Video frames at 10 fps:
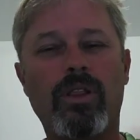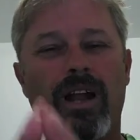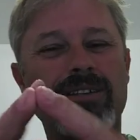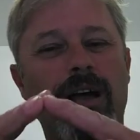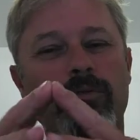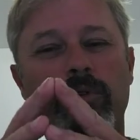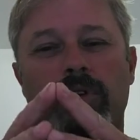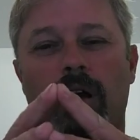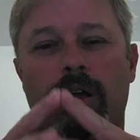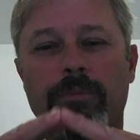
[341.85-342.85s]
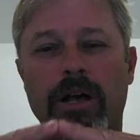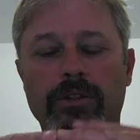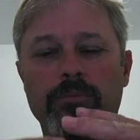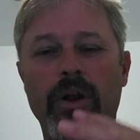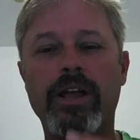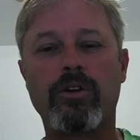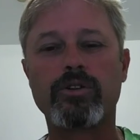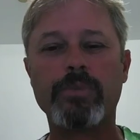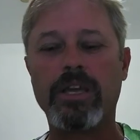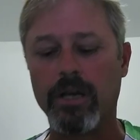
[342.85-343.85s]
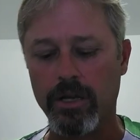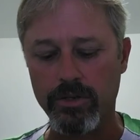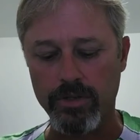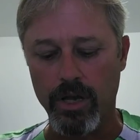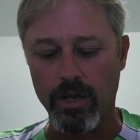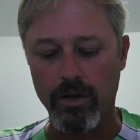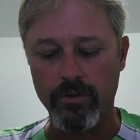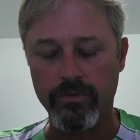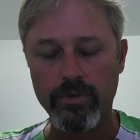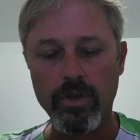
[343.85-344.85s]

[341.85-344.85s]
a lot of times we talk about the breakers because of,